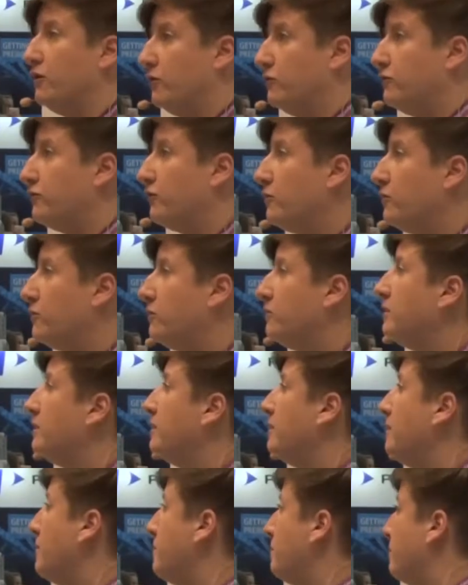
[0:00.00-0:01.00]
So
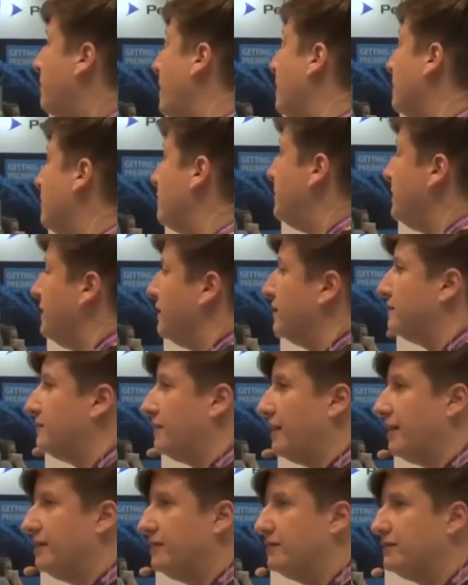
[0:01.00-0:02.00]
part of being a
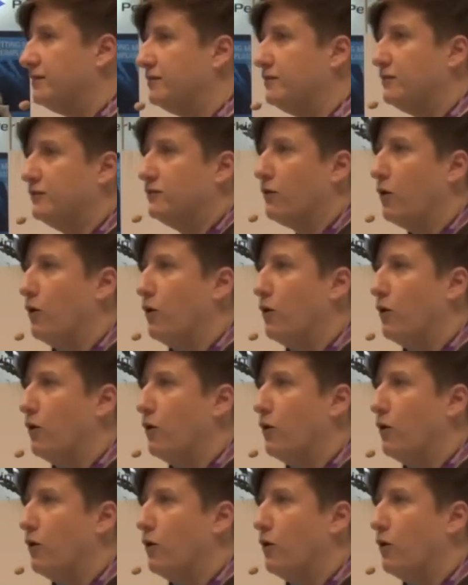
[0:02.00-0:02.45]
scientist is